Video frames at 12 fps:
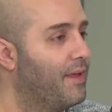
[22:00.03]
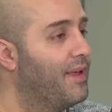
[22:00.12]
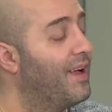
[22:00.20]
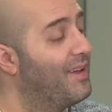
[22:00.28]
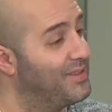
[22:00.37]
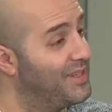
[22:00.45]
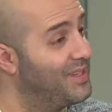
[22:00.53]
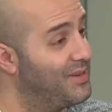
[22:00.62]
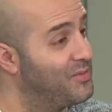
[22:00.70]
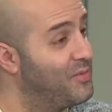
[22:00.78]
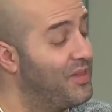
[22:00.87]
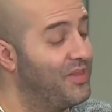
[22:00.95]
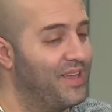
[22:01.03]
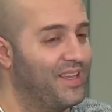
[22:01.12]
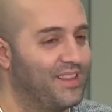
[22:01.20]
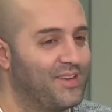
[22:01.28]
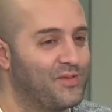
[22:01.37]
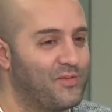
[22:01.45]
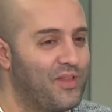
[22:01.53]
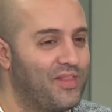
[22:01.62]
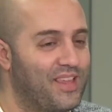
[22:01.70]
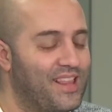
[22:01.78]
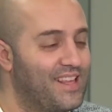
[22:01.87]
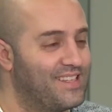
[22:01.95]
I was like, there's one thing
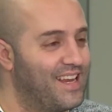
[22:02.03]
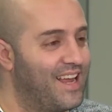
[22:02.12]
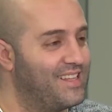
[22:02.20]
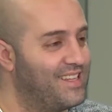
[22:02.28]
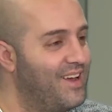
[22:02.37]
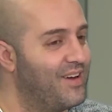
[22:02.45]
that stands out. And